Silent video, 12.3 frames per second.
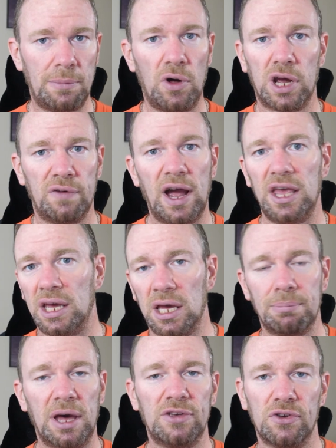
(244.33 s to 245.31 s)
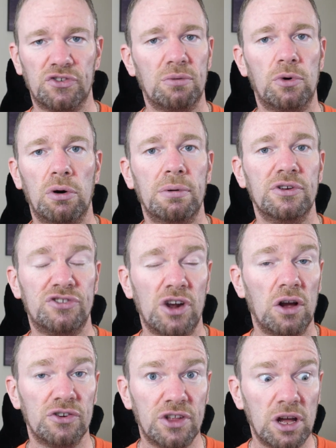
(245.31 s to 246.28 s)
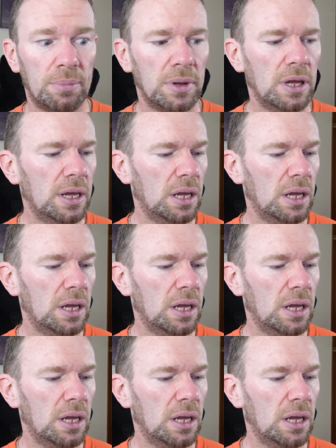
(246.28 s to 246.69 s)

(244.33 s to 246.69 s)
knocking around. You can make sure some are always charged up.